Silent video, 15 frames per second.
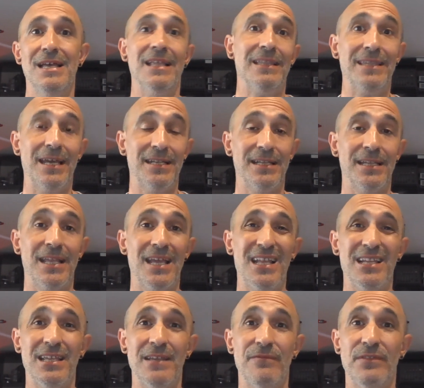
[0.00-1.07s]
Then again,
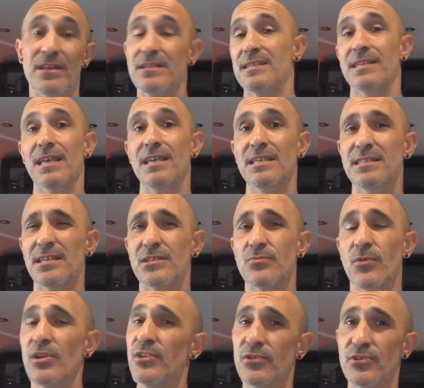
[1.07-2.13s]
if there's cases
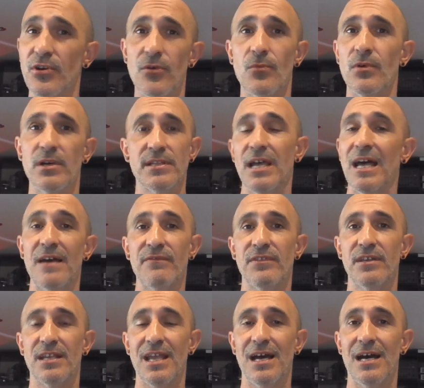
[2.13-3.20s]
where you don't want to have the
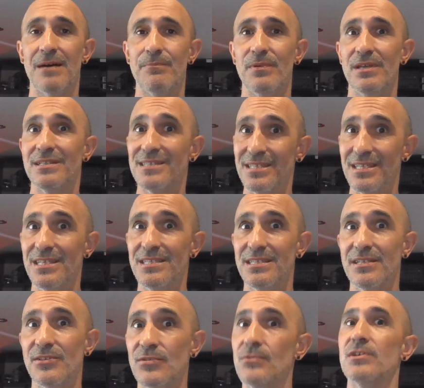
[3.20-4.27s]
gap, it's easy
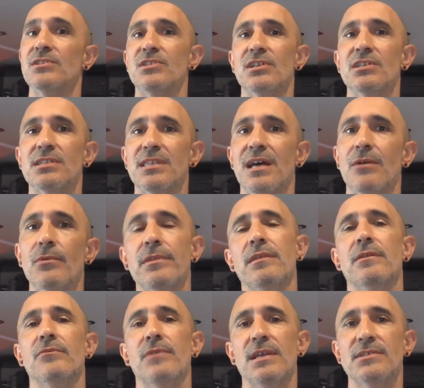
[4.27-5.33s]
to adjust that
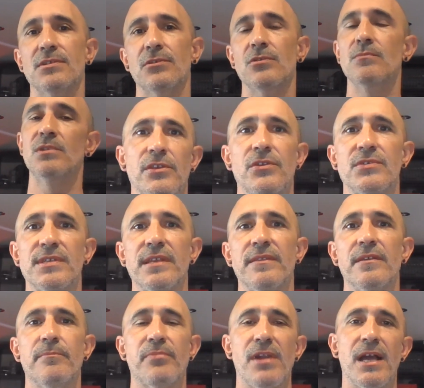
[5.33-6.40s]
within Resolute using the
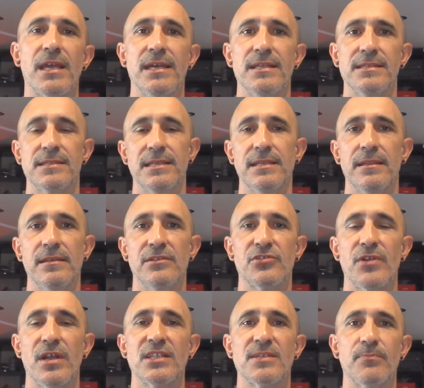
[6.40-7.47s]
brackets in the
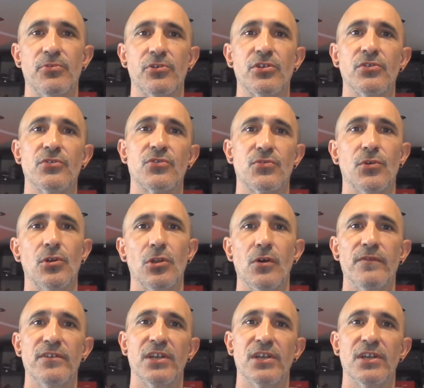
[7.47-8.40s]
transport control of your